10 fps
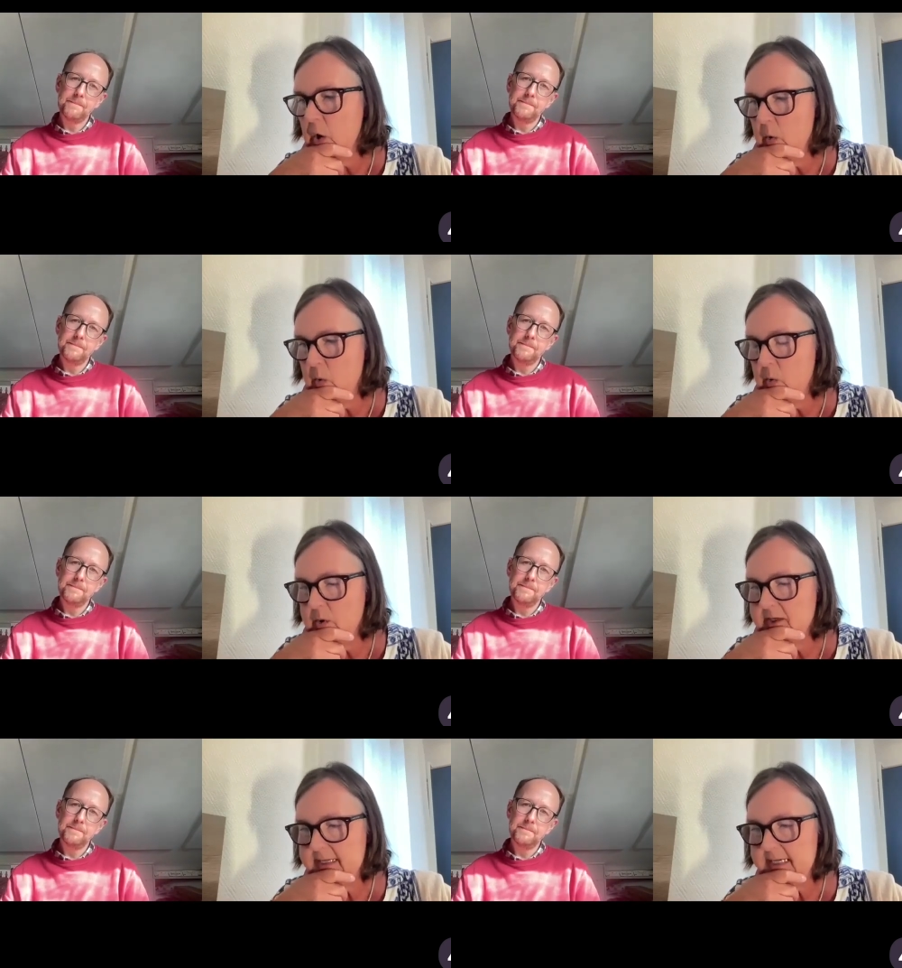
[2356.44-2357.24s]

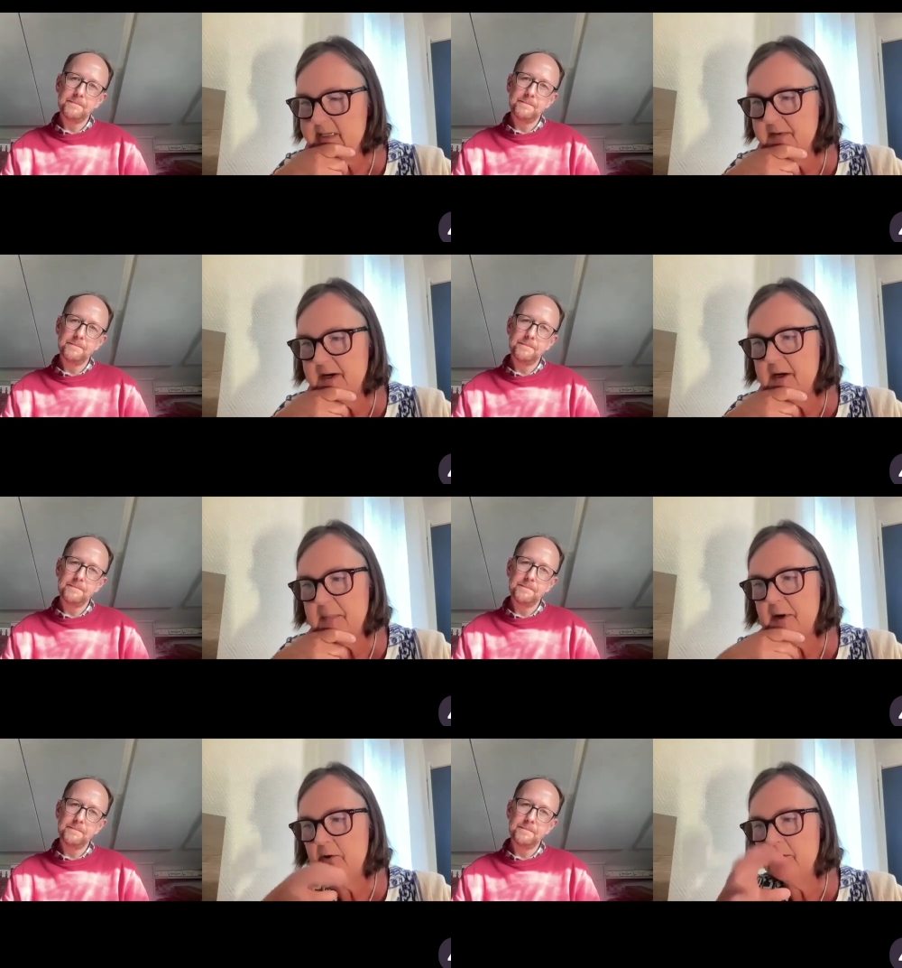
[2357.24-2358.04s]
Speaker 1: Claude, and that's for
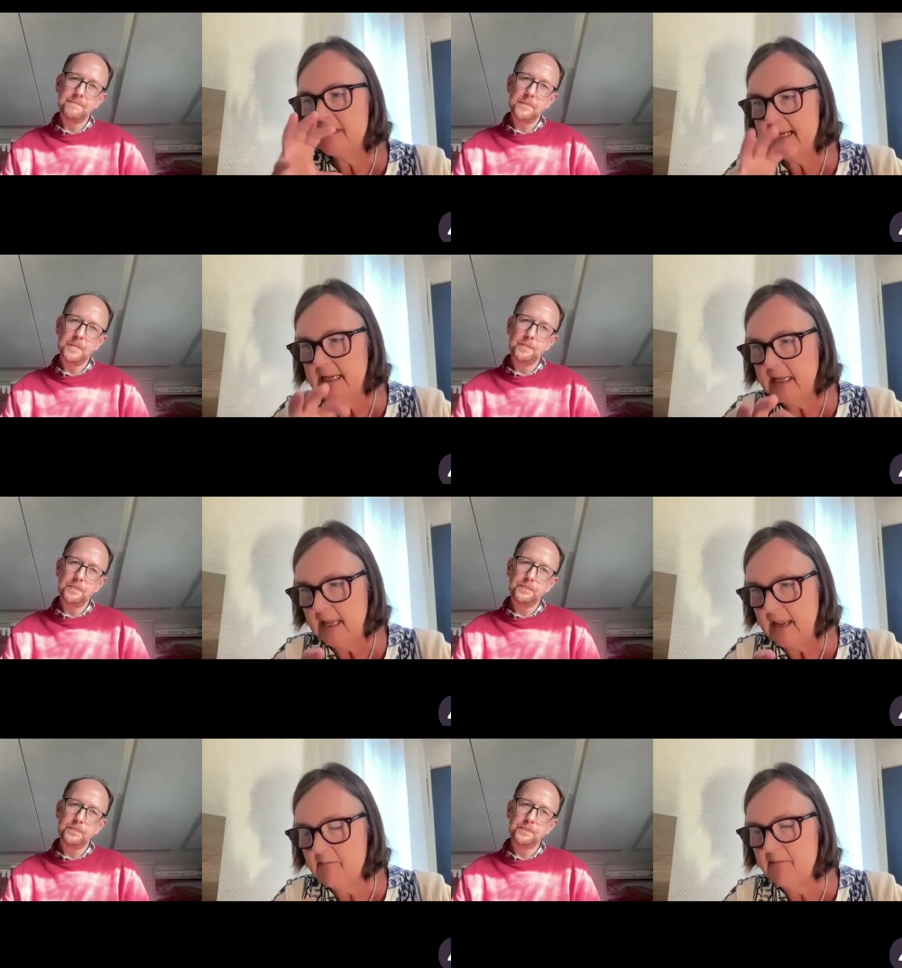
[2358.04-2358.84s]

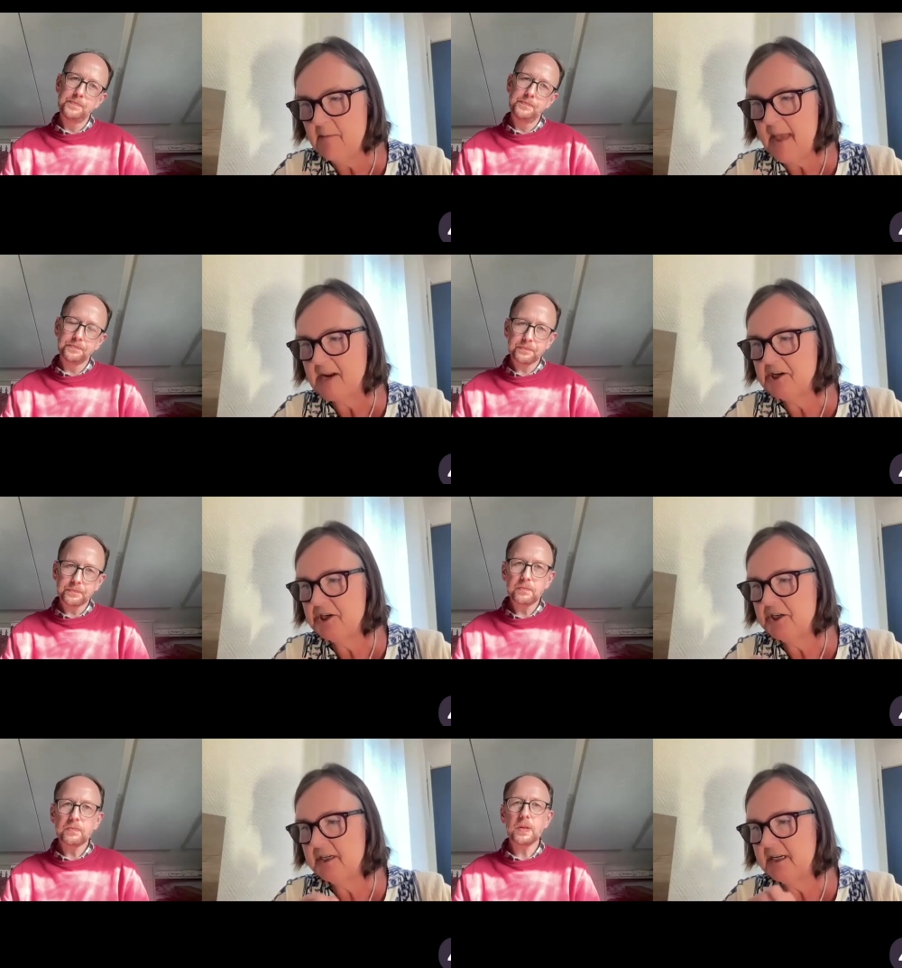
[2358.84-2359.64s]
uploading
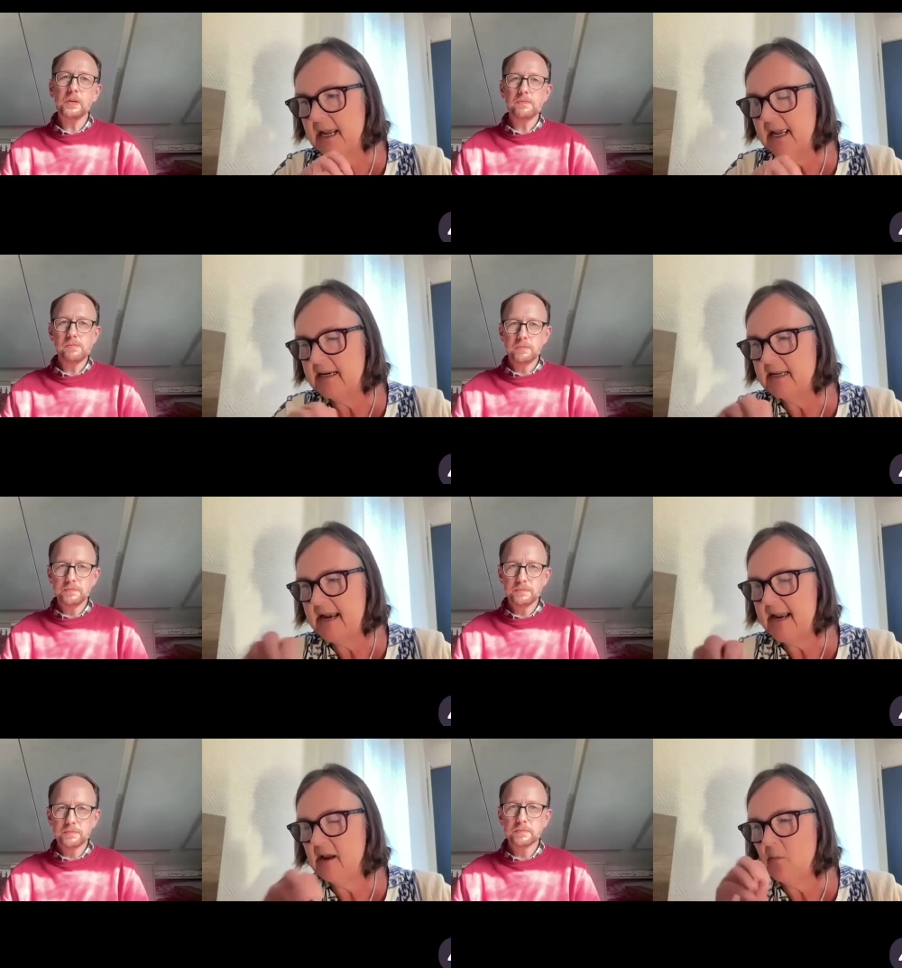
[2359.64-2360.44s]
information, and
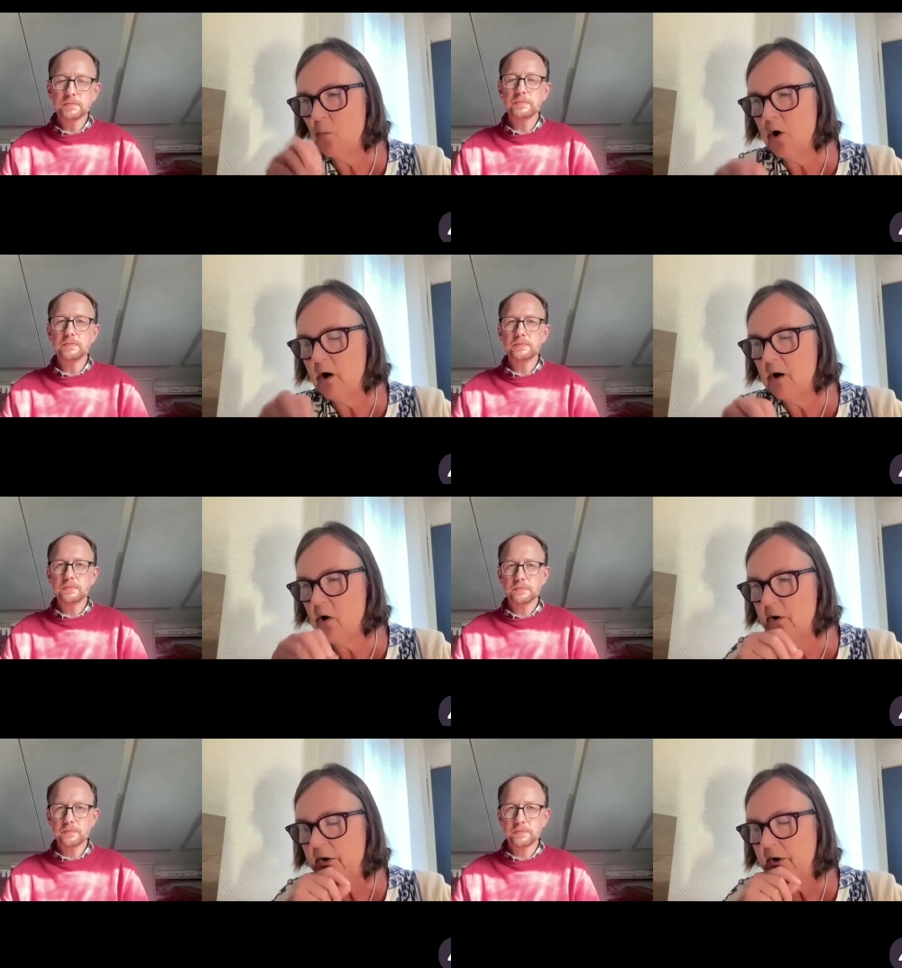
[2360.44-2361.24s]
then it can
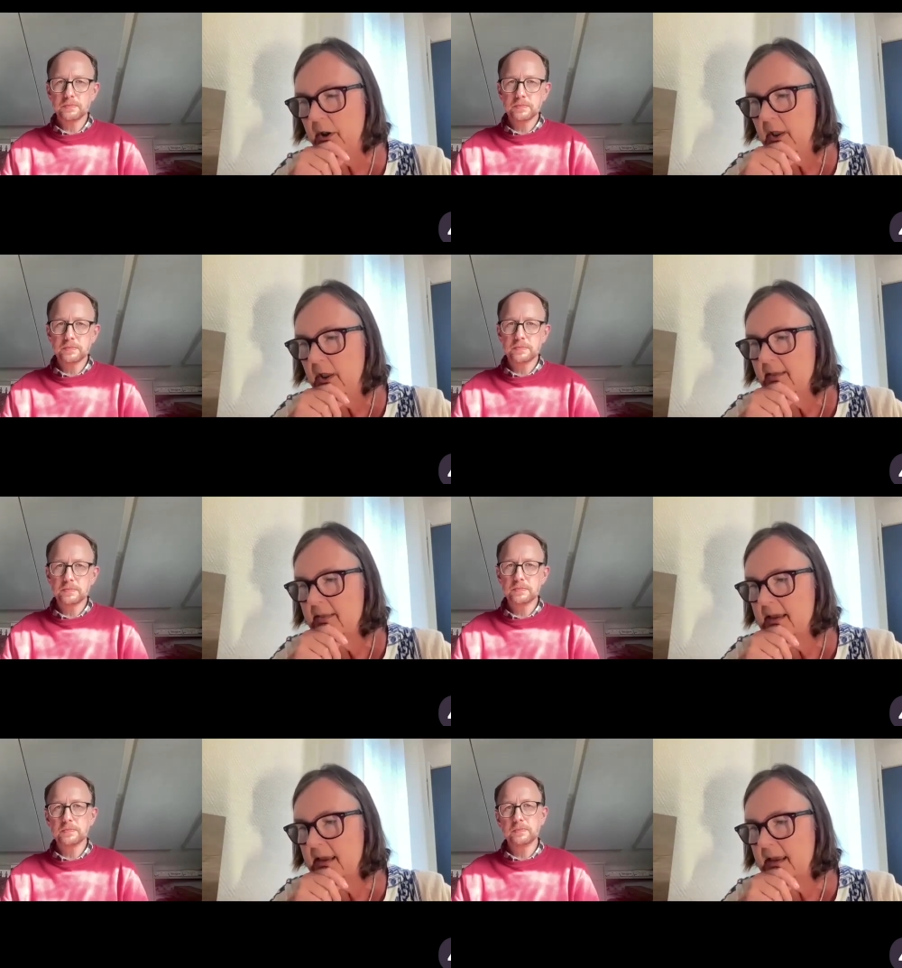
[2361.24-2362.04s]
work on
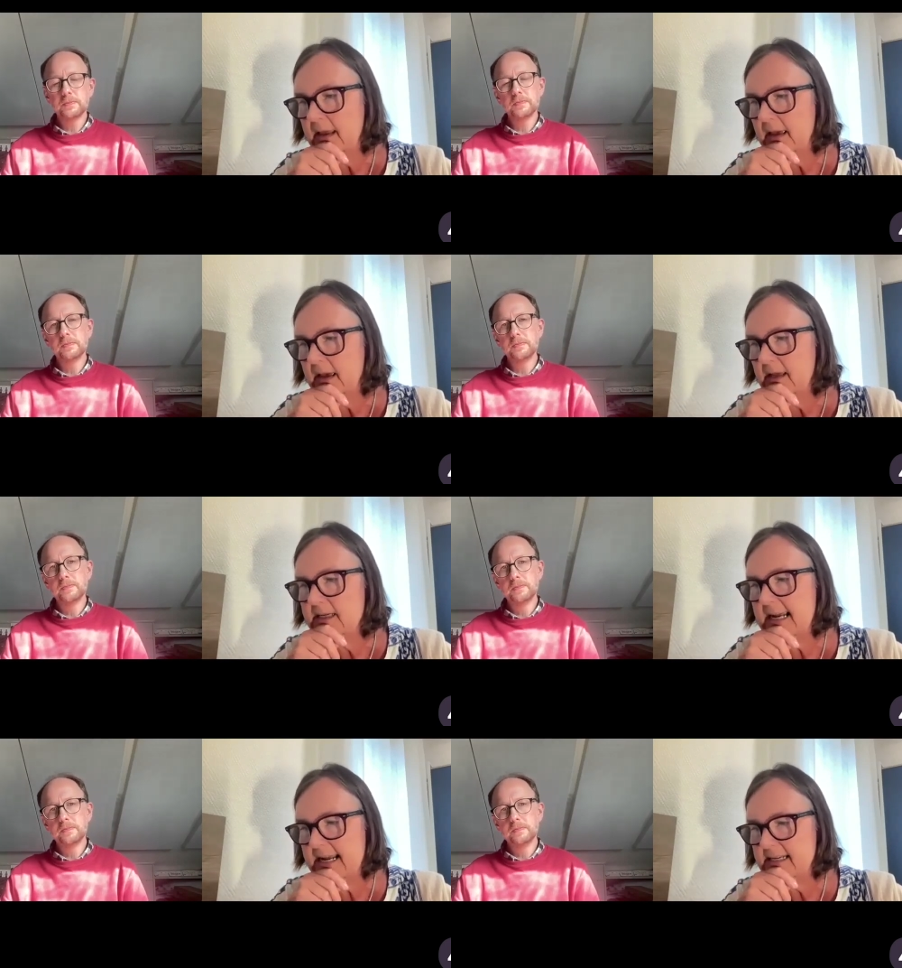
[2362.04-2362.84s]
the
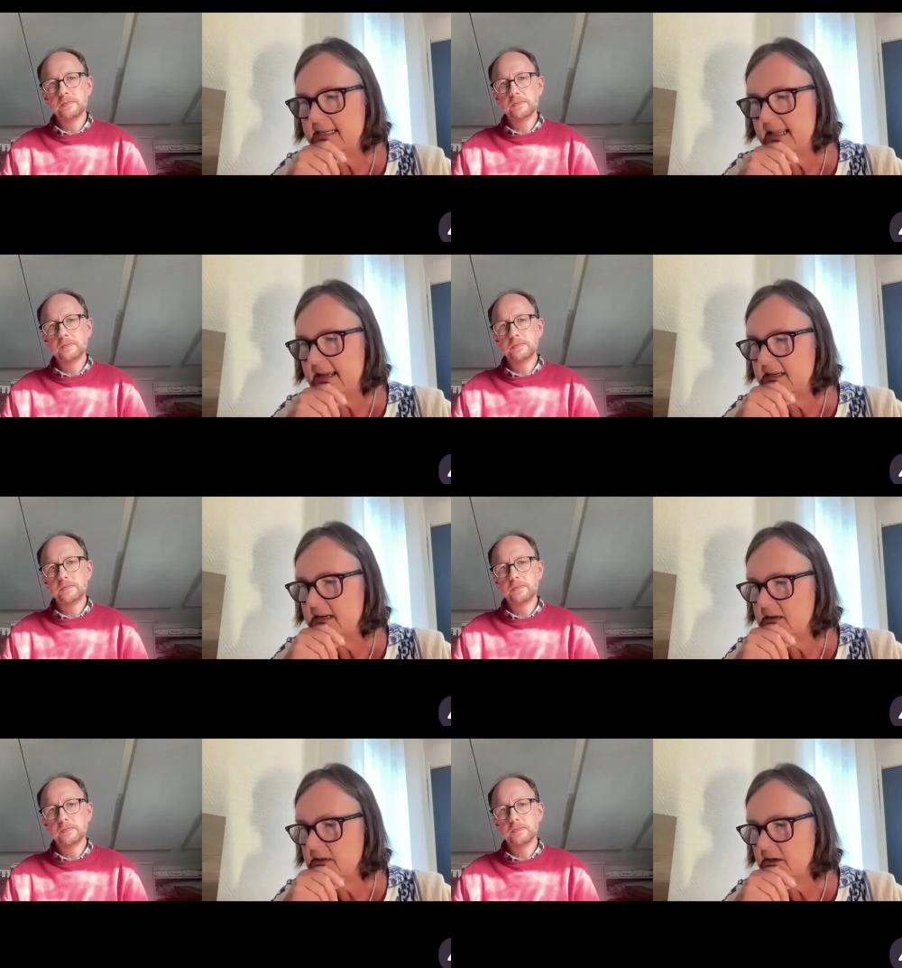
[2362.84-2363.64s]
data there
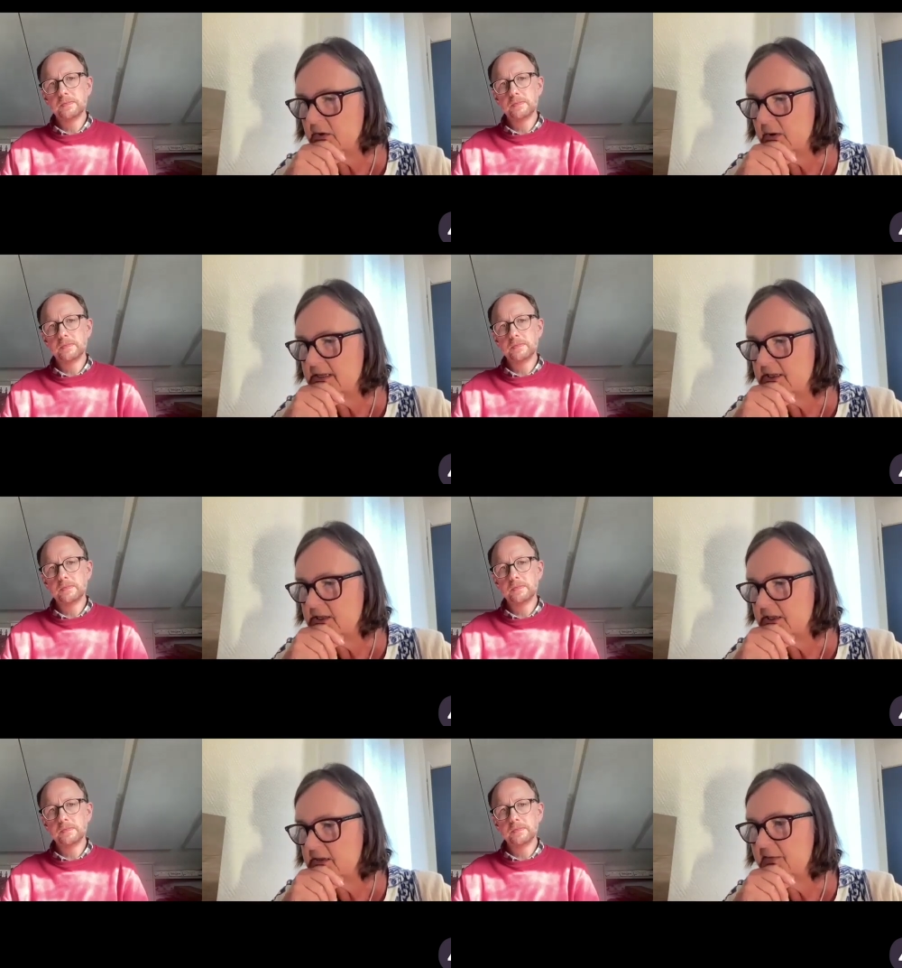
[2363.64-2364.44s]
to ask your
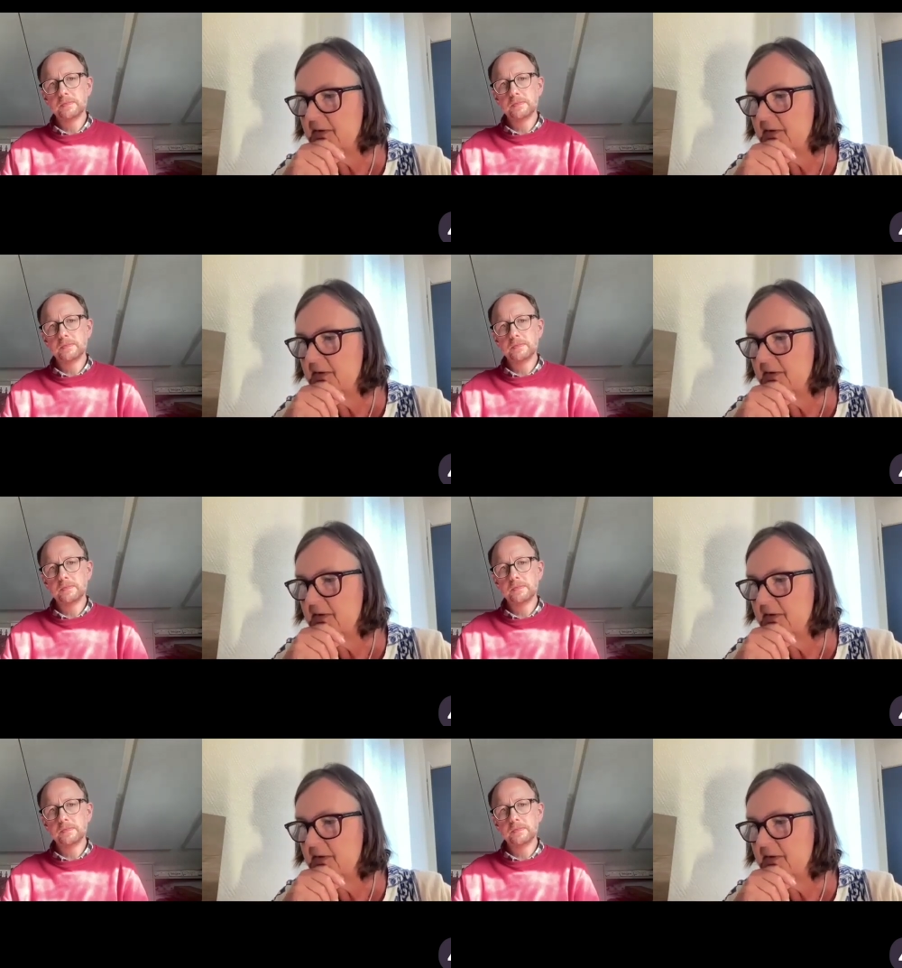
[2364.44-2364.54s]
questions.